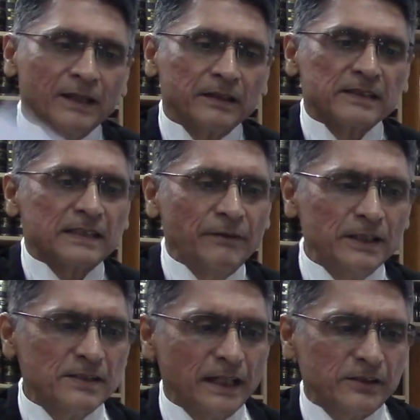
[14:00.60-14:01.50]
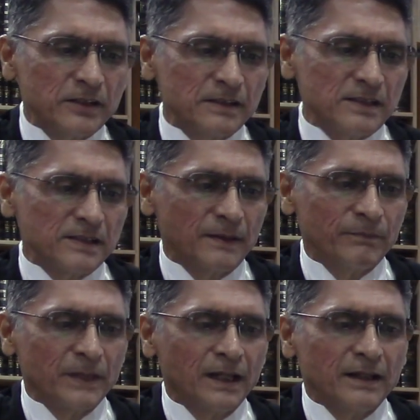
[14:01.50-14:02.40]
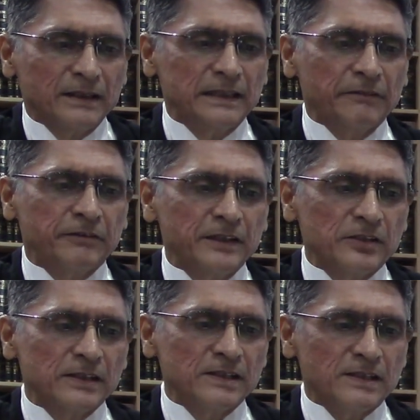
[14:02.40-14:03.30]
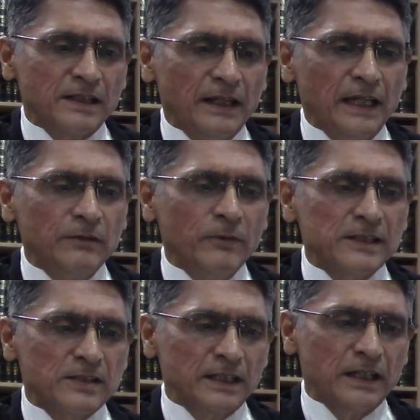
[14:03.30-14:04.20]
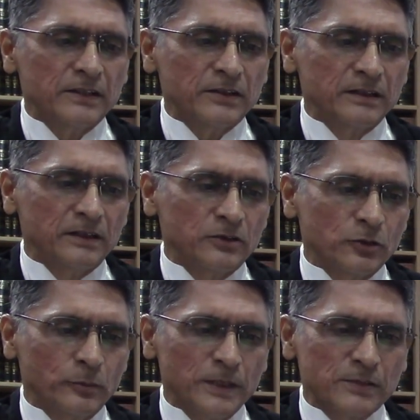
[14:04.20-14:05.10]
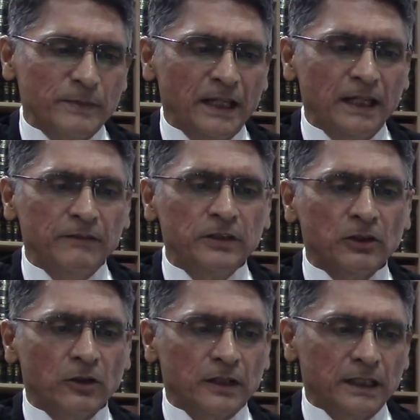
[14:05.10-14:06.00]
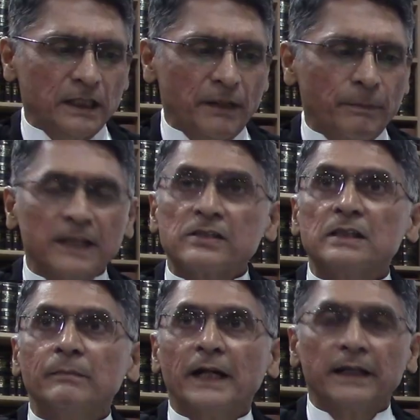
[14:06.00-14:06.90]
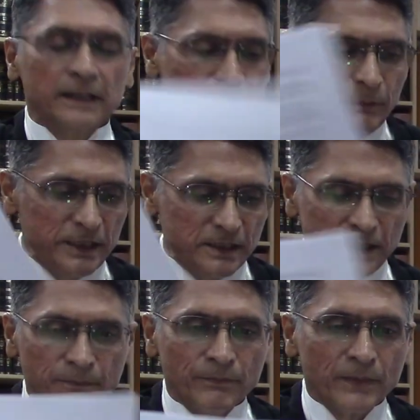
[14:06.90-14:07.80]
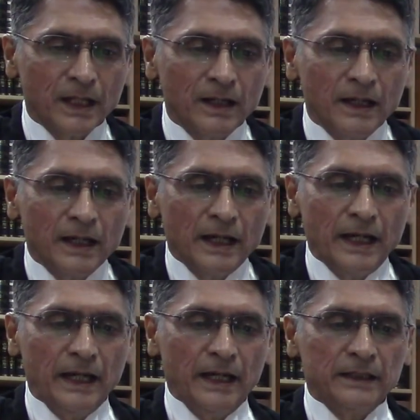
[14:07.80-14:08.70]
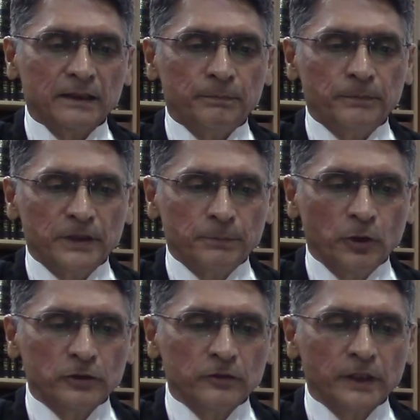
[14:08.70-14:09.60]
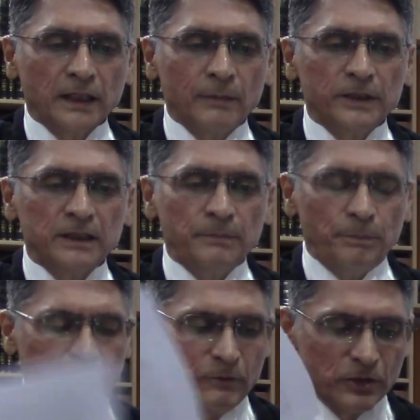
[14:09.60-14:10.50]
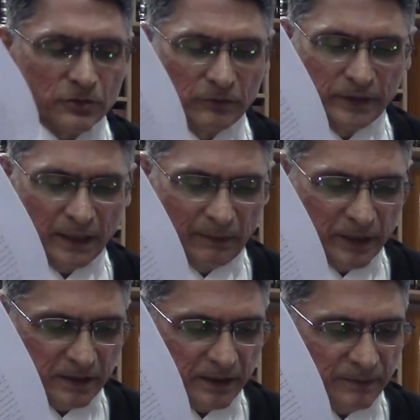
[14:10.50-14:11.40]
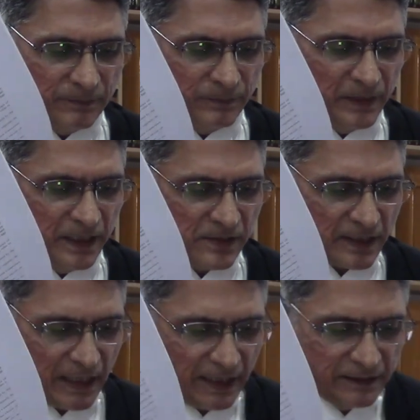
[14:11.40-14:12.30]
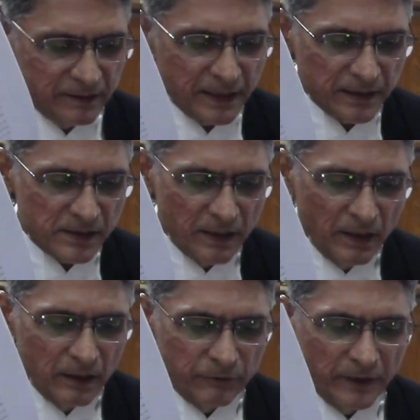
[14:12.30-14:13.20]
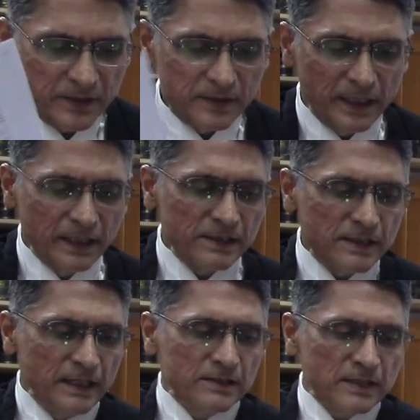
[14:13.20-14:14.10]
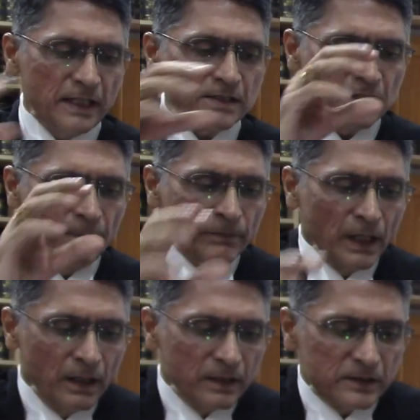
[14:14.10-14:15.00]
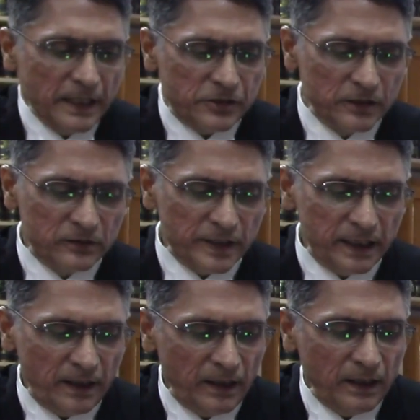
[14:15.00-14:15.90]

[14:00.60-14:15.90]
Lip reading: 7 sections, definitions, investigation into misbehavior or incapacity by a committee, and the report of the committee, powers of the committee. These are the things. First thing is, it says, Section 3,